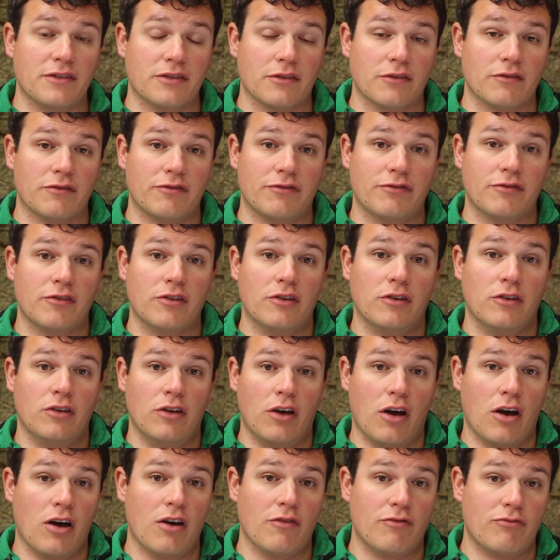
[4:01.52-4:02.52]
of
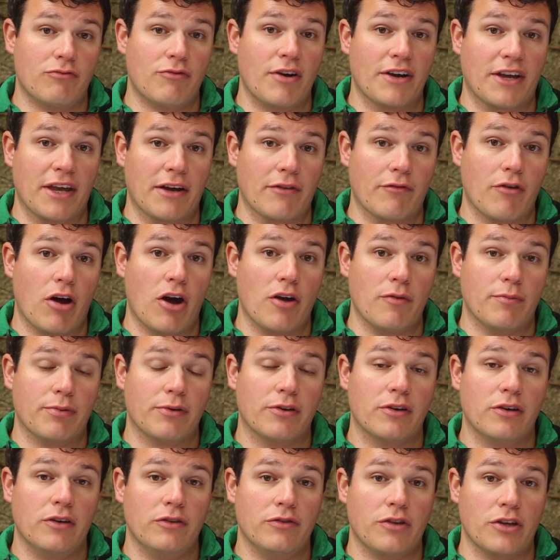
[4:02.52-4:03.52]
rigging rope
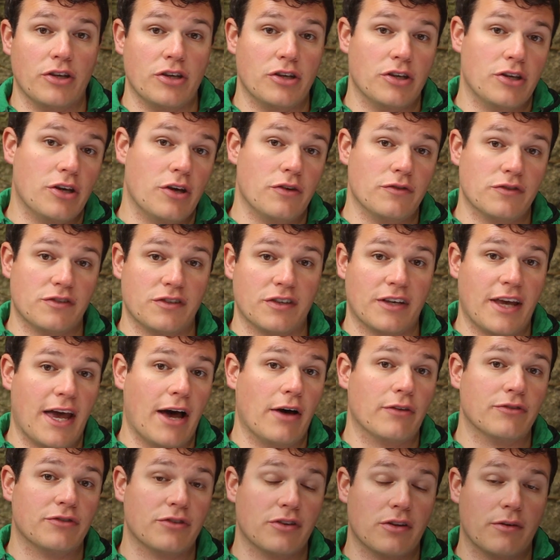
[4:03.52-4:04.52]
that you used to get
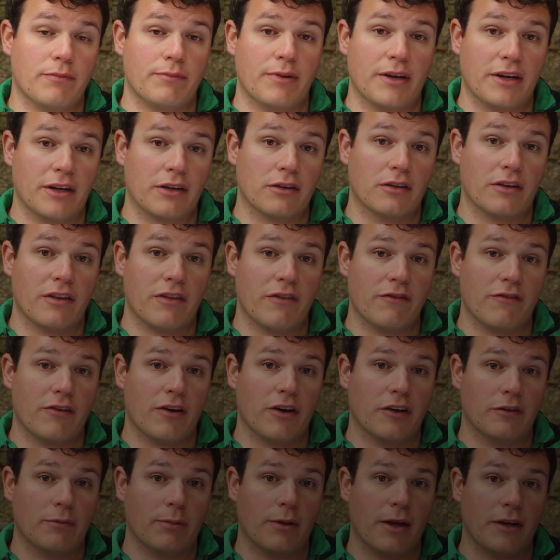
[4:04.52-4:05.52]
onto the pinnacle in the
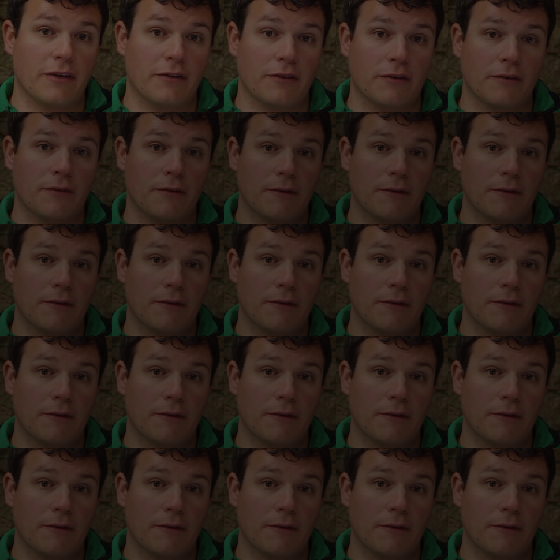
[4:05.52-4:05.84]
first place.